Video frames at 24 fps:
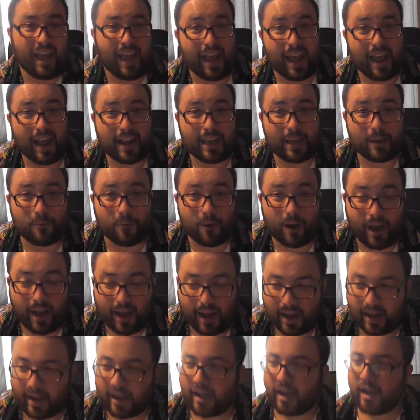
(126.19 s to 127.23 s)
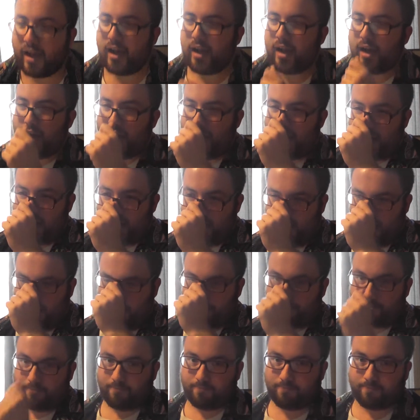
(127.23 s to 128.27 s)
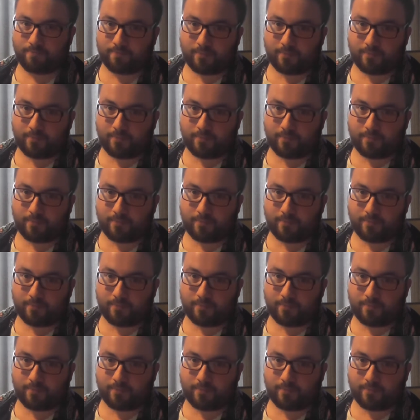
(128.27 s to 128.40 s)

Anyway, um,